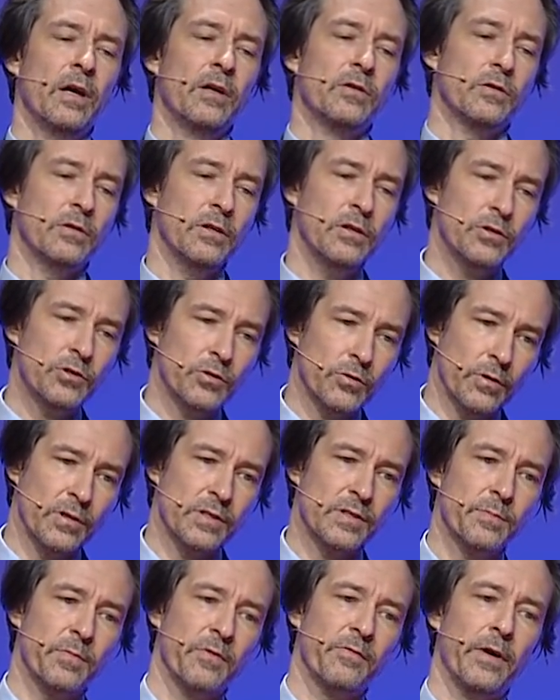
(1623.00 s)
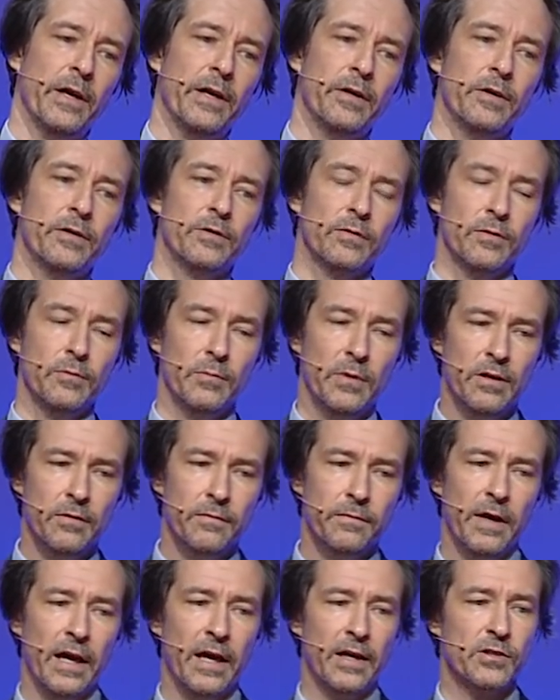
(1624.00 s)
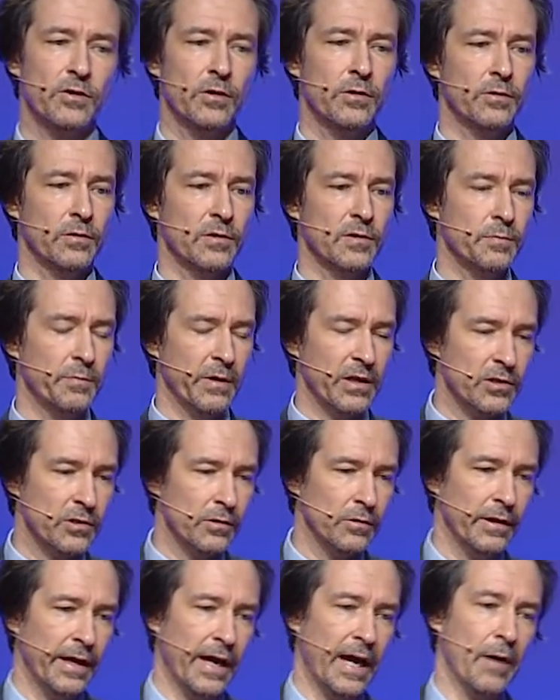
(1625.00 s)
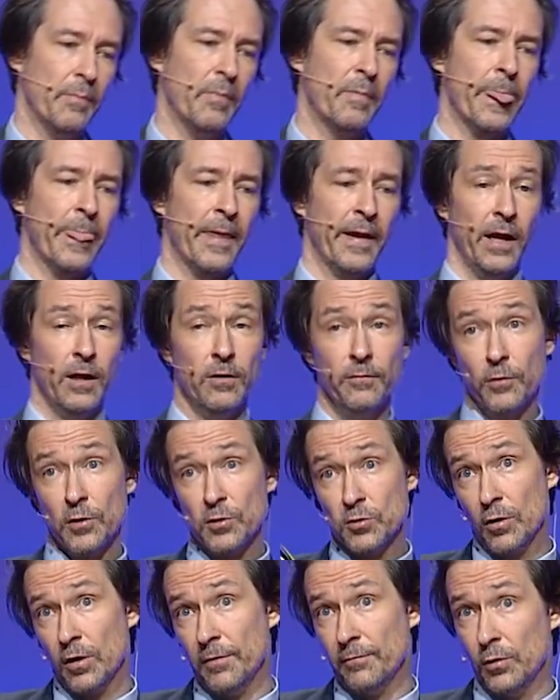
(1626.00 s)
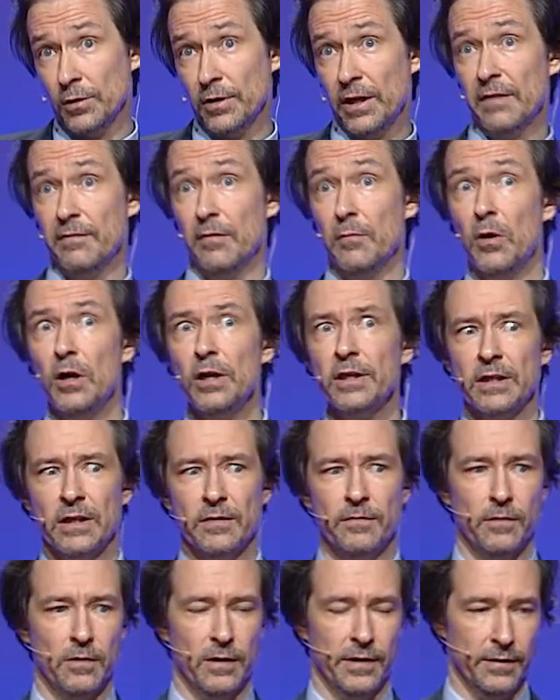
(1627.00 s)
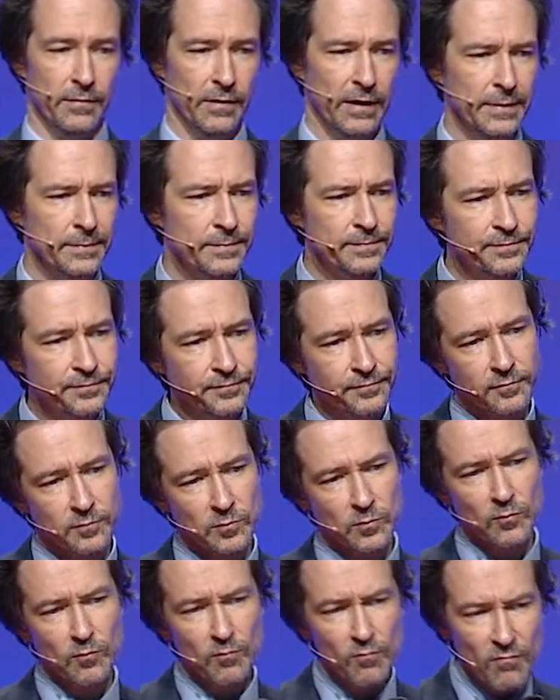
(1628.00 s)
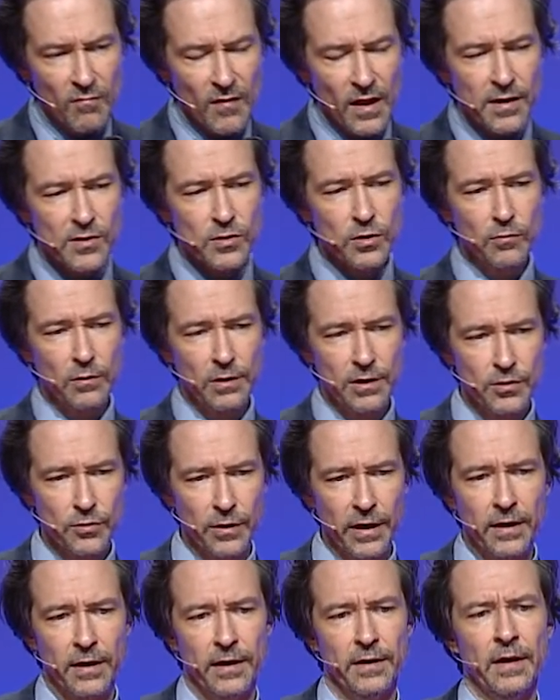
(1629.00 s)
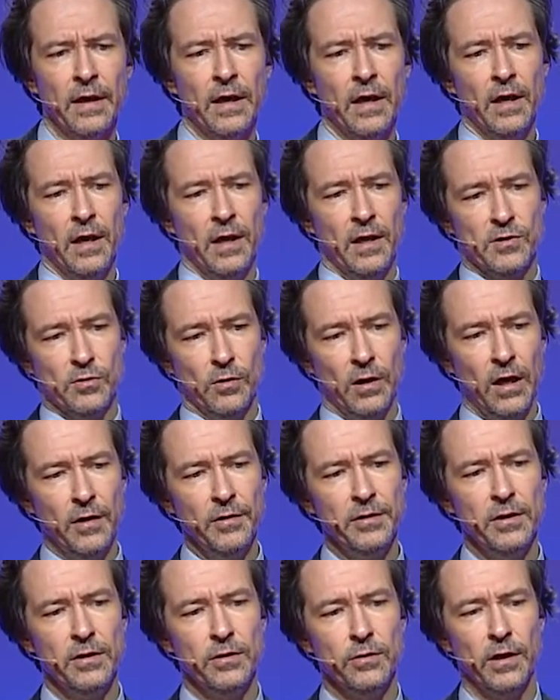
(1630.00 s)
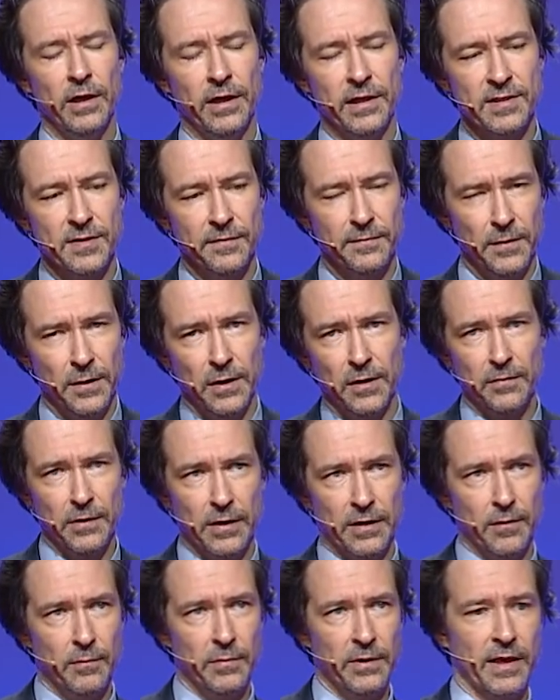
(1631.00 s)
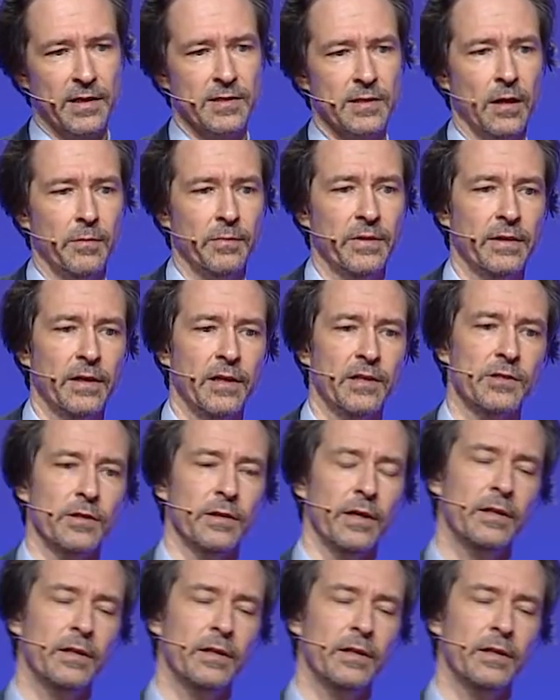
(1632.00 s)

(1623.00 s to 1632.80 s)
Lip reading: to the insurance provider, to the manufacturer, to the special lab, and of course you want to have a market for it, right? So you want to track it. So how do you do it? It's a very, very complex application.